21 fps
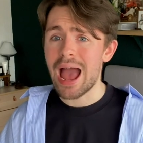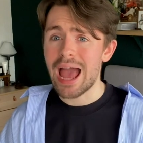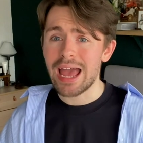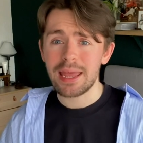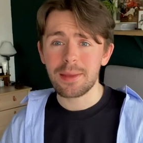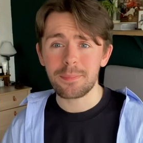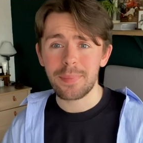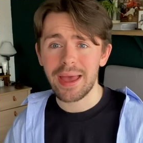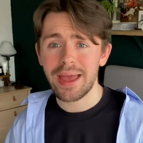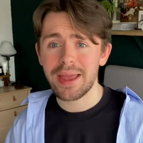
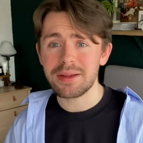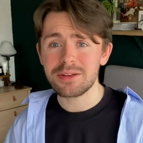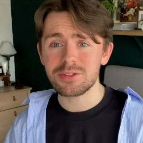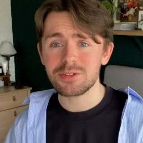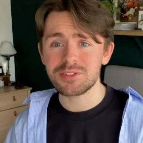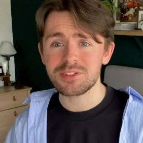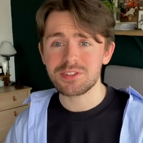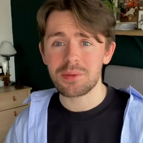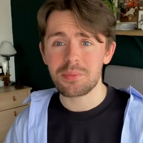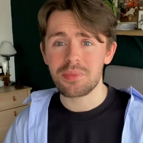eight pound or
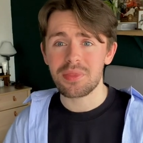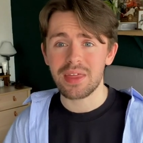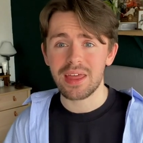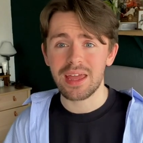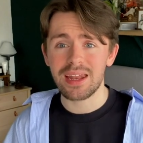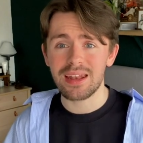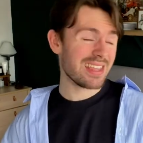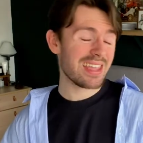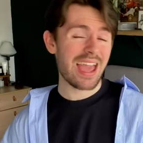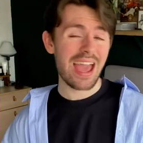
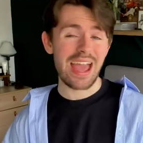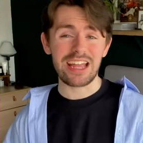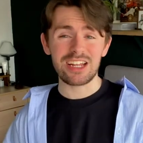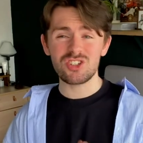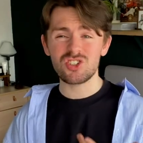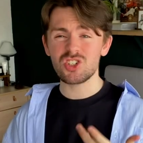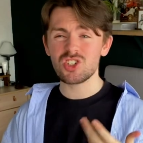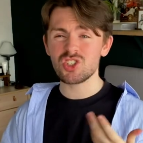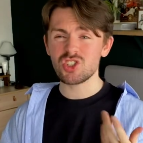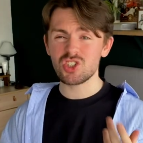something. Yeah, it
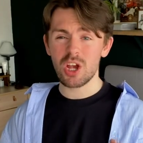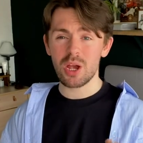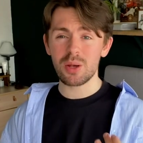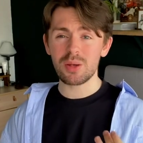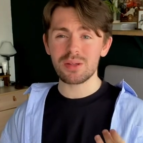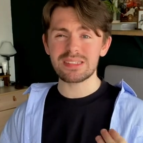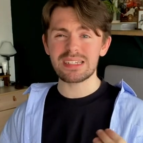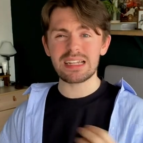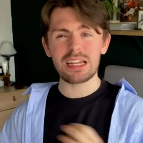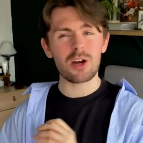just
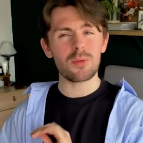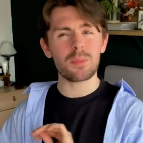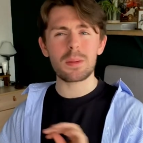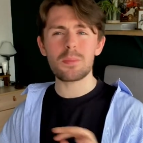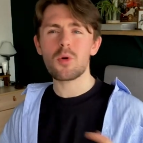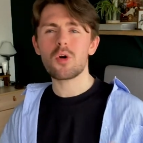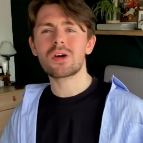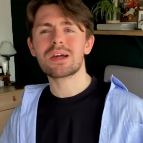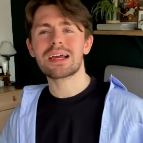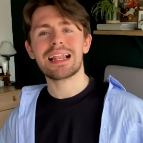shows a little bit
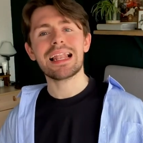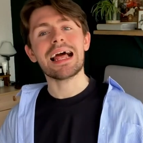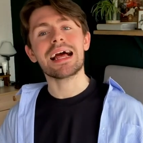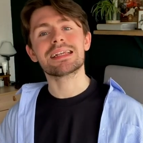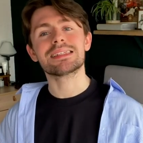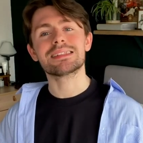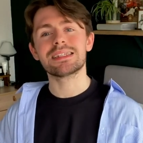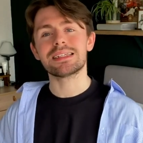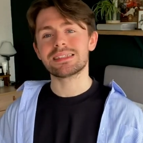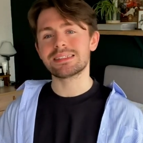more
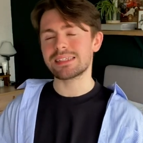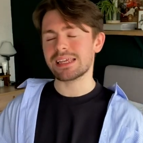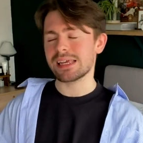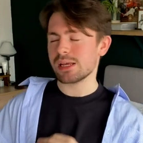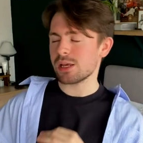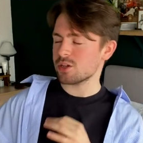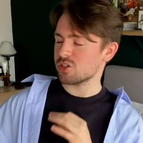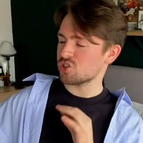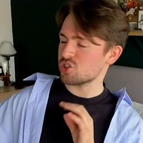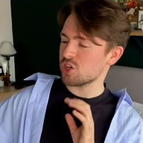class.
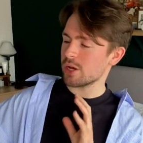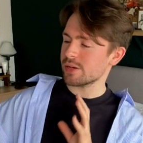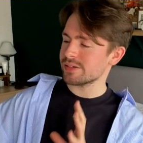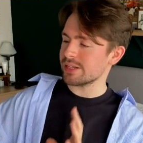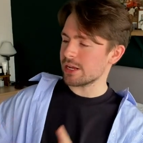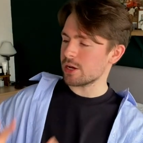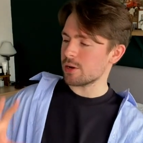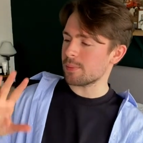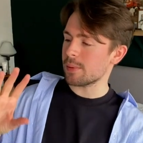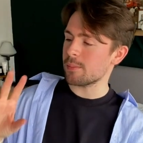It shows a
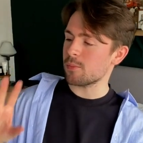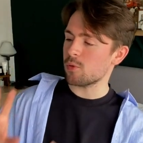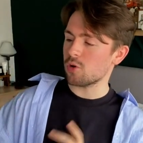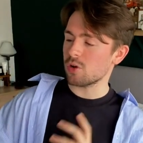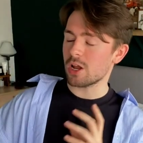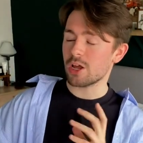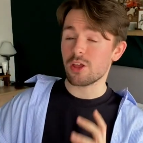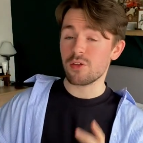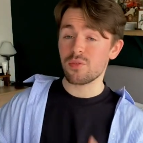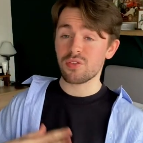little bit more
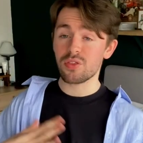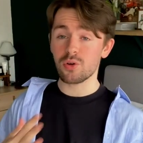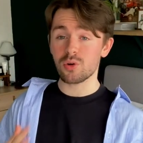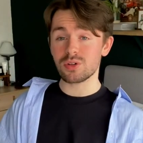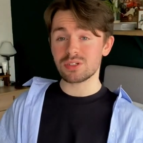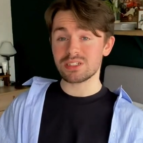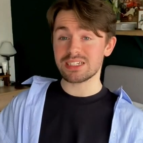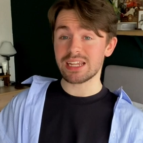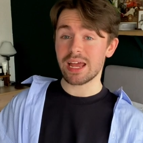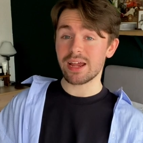like you've
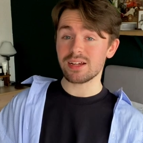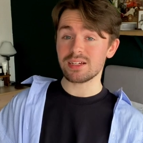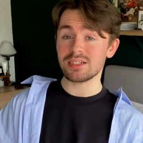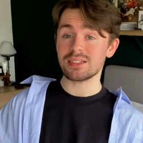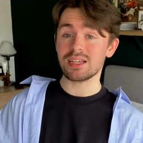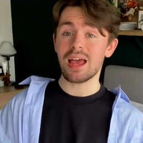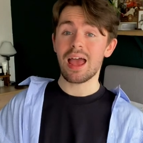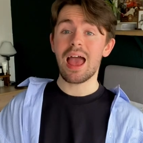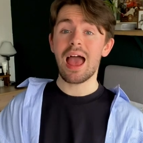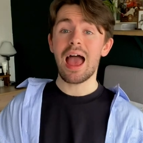thought it out.
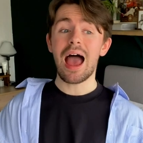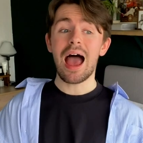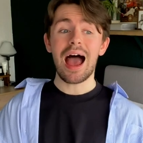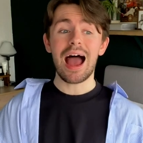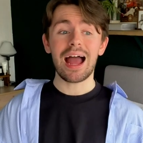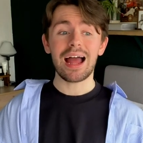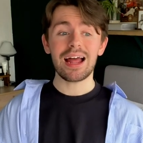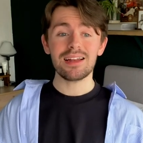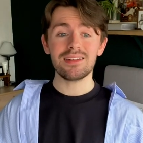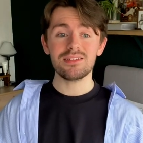
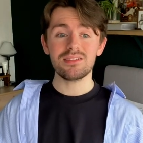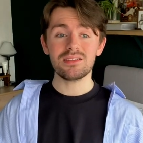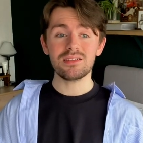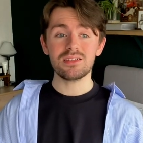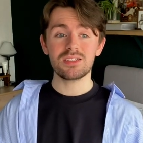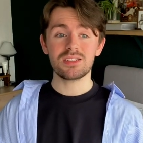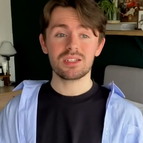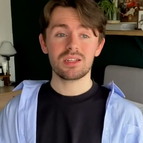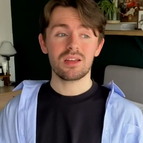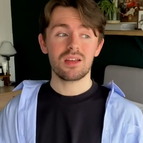
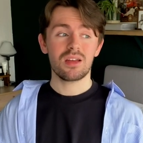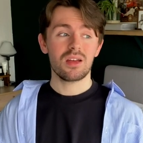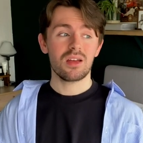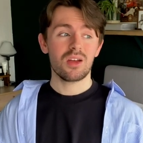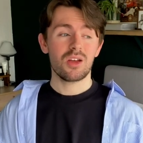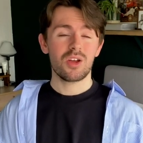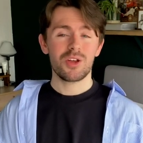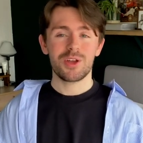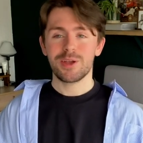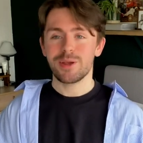And
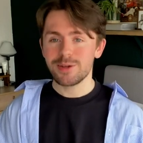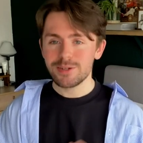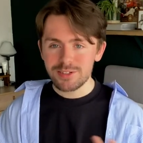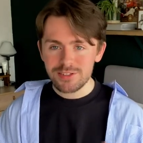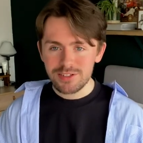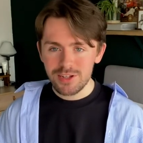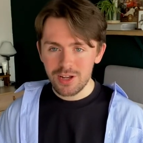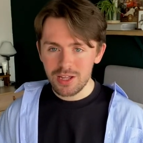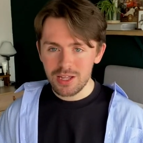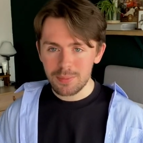who
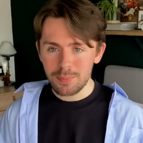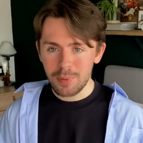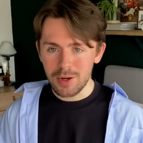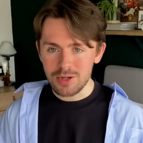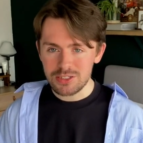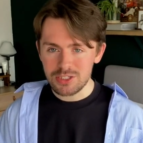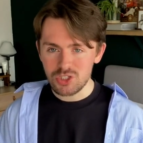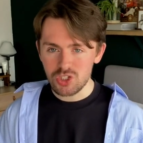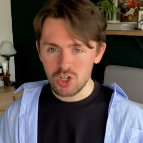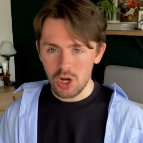doesn't like a
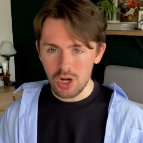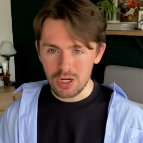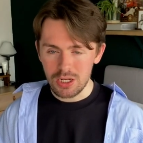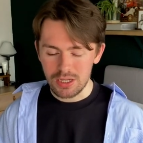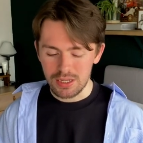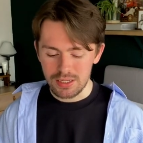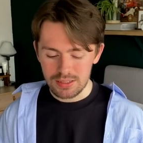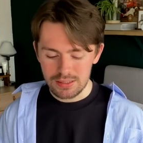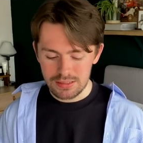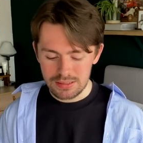box of
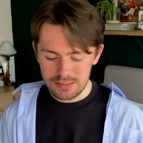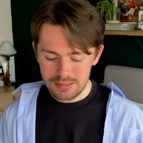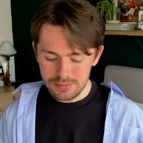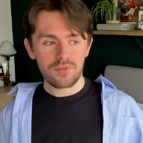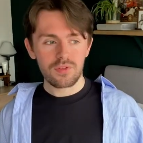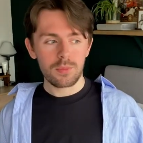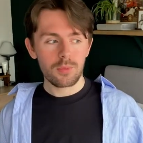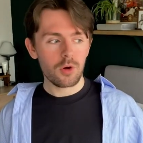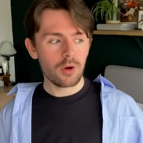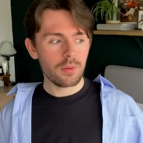chocolates? If
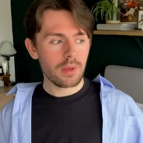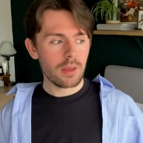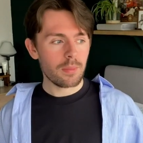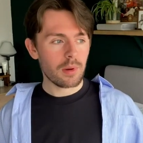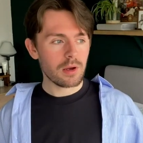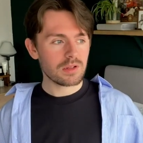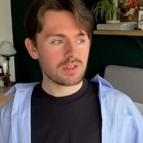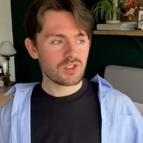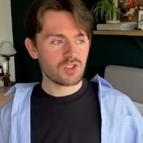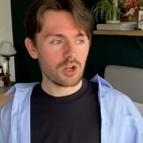you bought me a
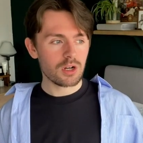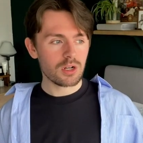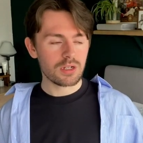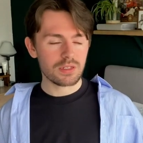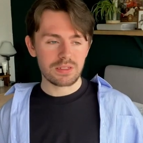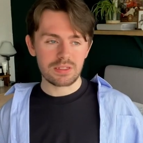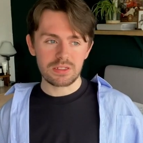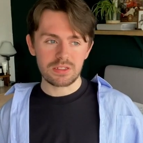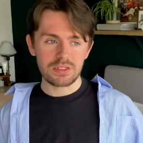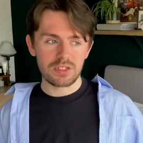box of
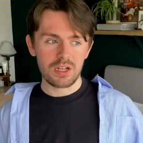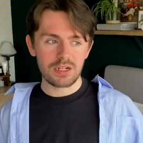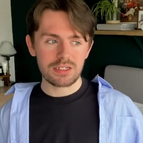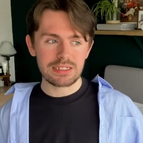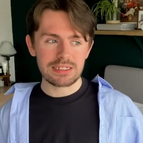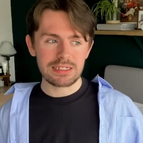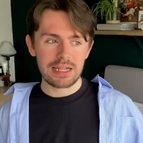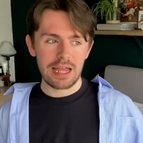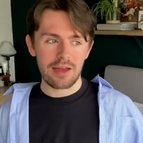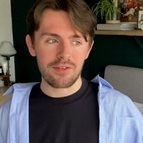chocolates and
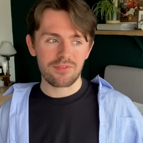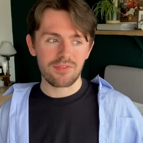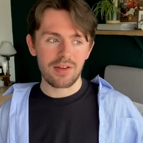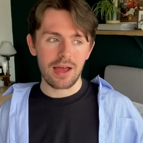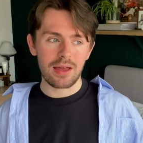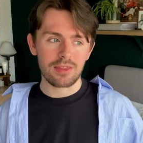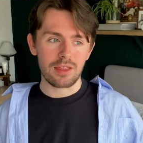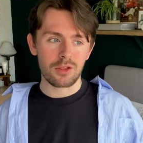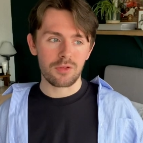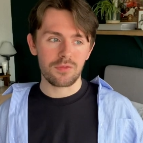started to get fat
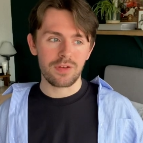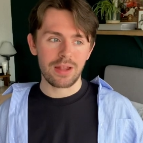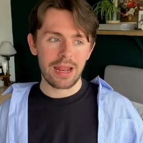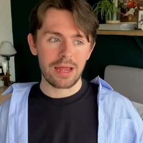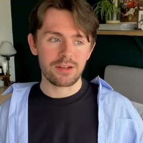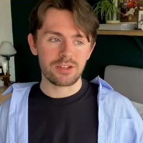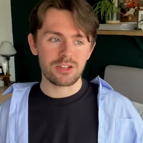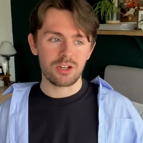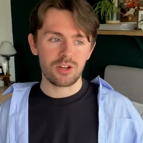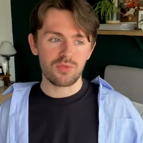and then you fell
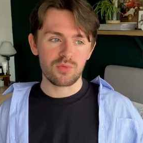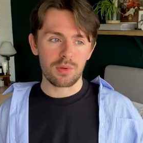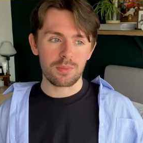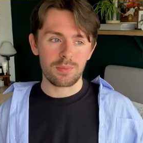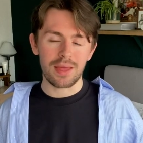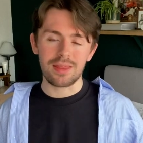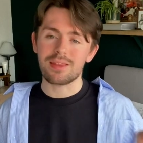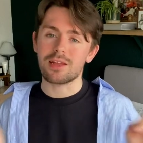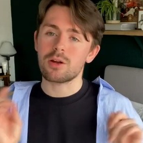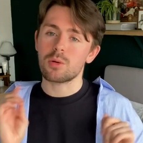out of love with
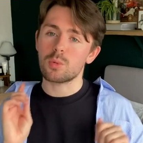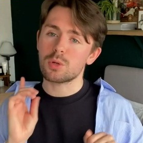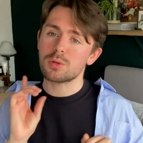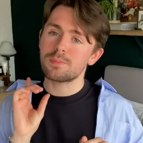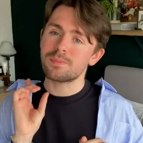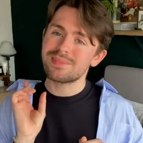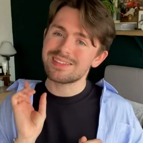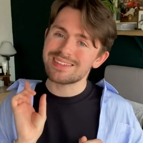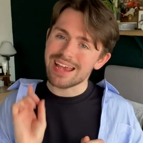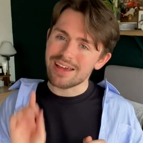me, then I would
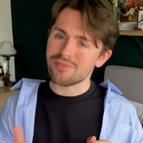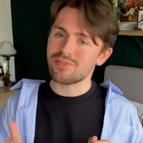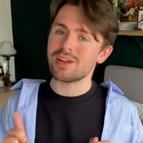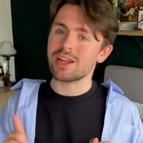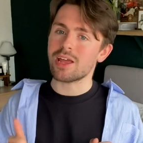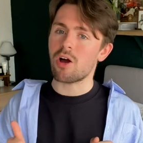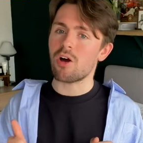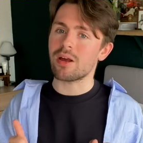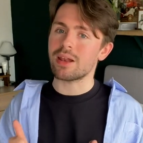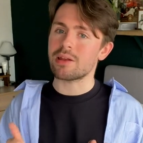definitely
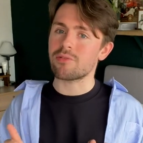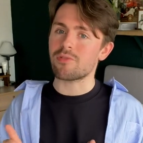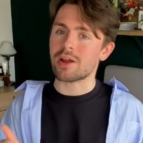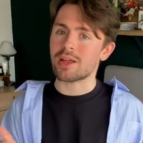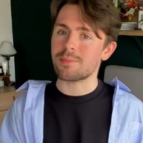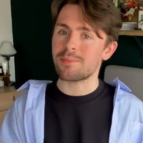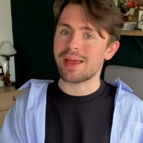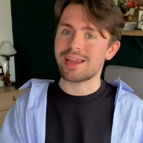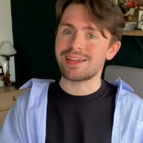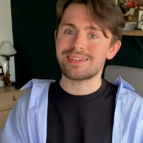highly
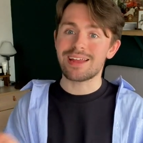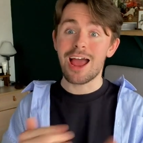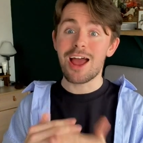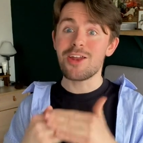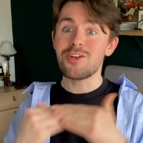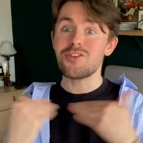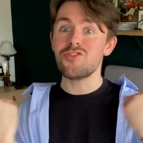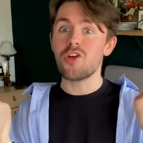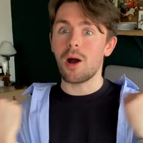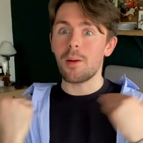recommend
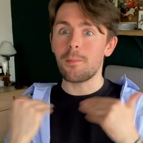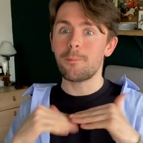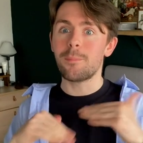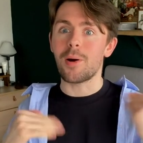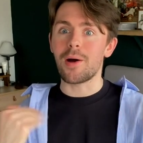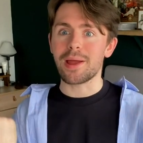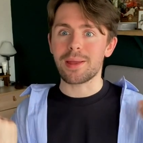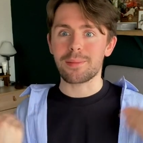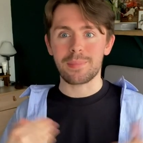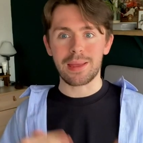not
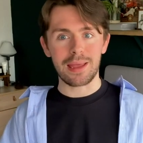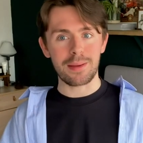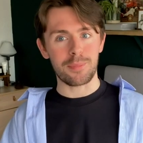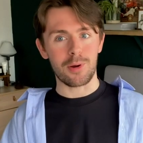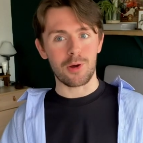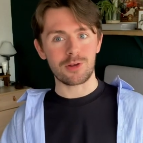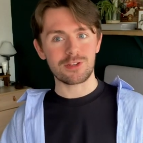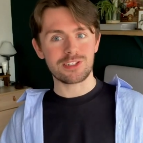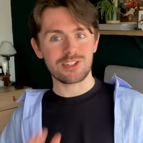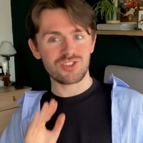buying me a
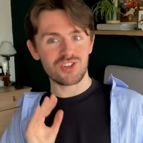box of